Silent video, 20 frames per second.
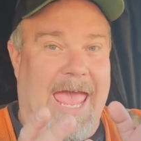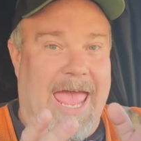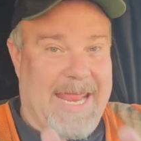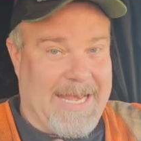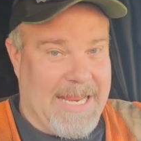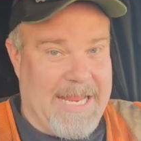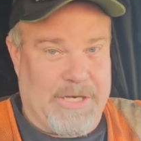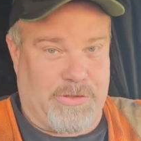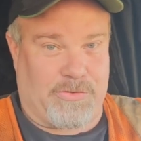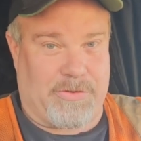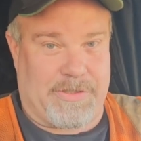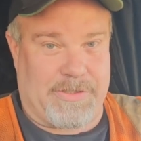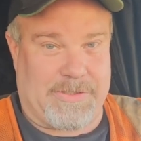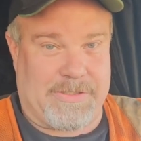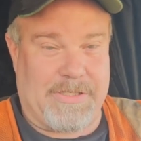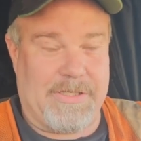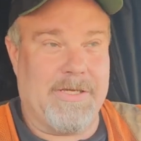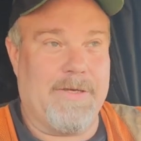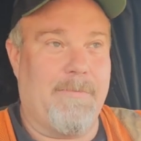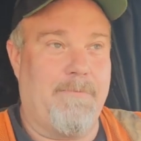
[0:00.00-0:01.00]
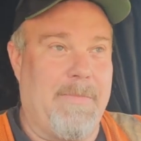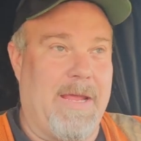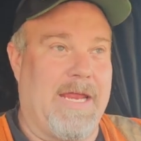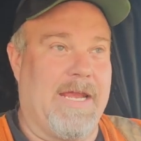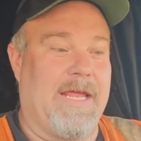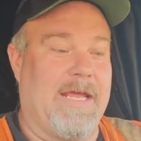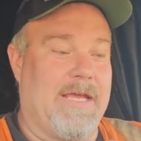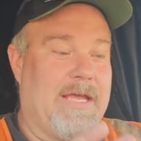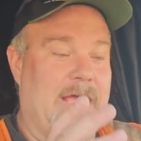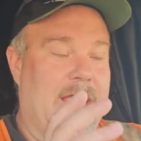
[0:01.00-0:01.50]
at interest,
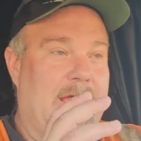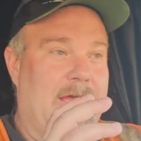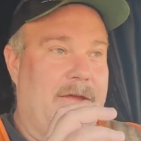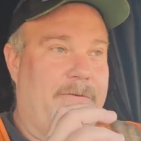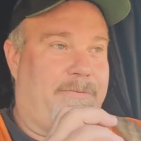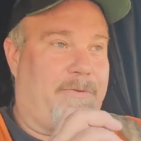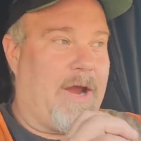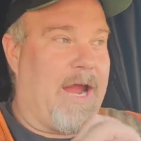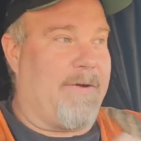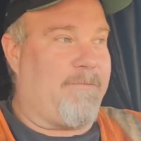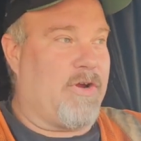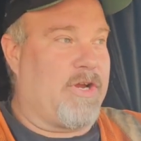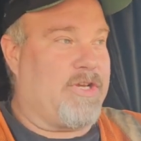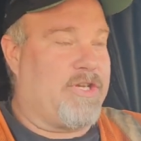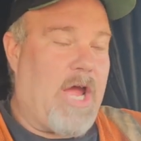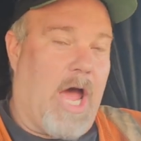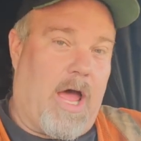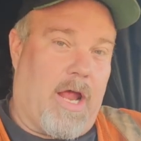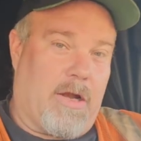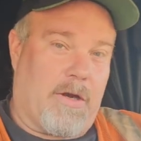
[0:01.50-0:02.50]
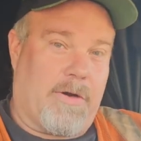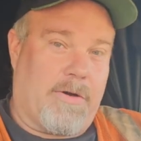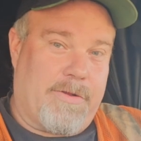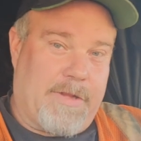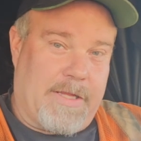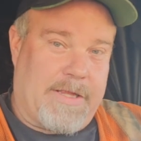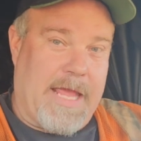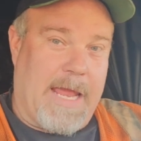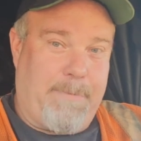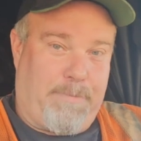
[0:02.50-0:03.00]
meaning for every dollar
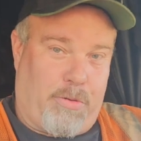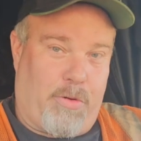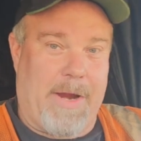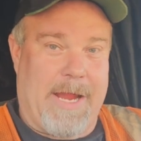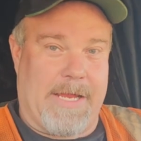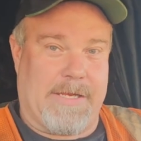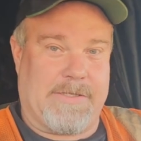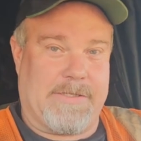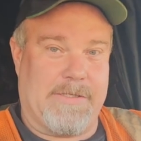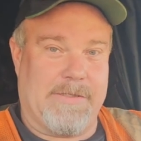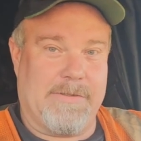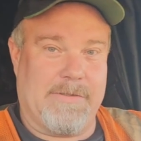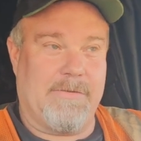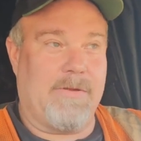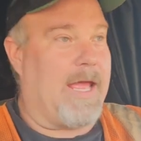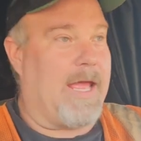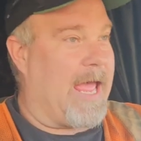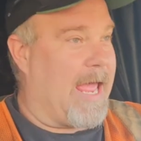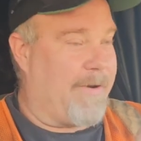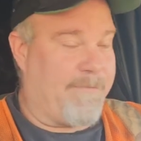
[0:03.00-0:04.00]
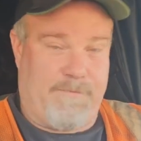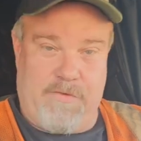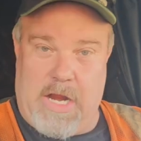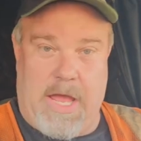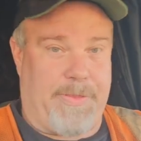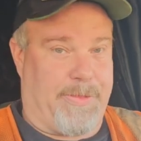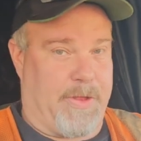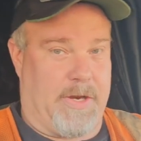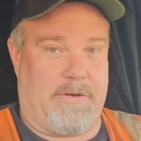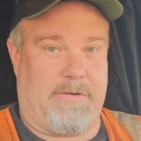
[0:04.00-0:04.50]
that they print, out of
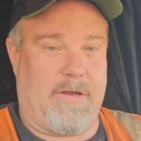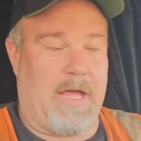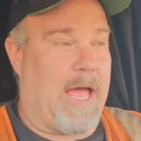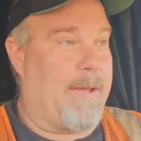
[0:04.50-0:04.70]
nothing.